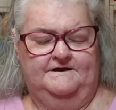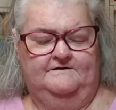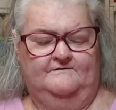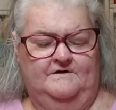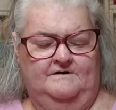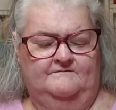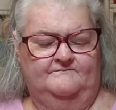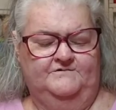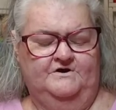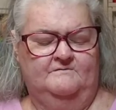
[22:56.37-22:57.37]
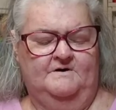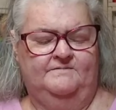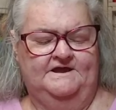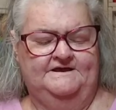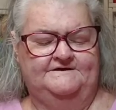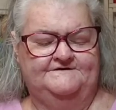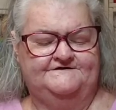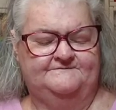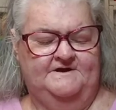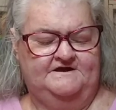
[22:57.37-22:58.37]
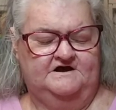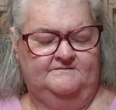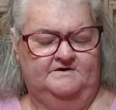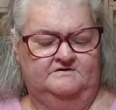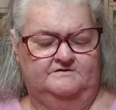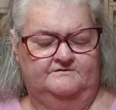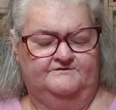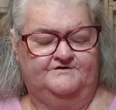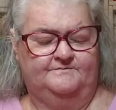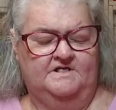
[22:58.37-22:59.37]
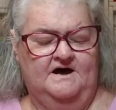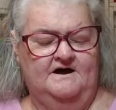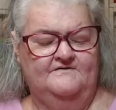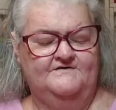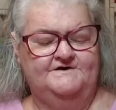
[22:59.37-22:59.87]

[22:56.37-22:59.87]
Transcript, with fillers: can't, you know, my plan is to make up a little supply of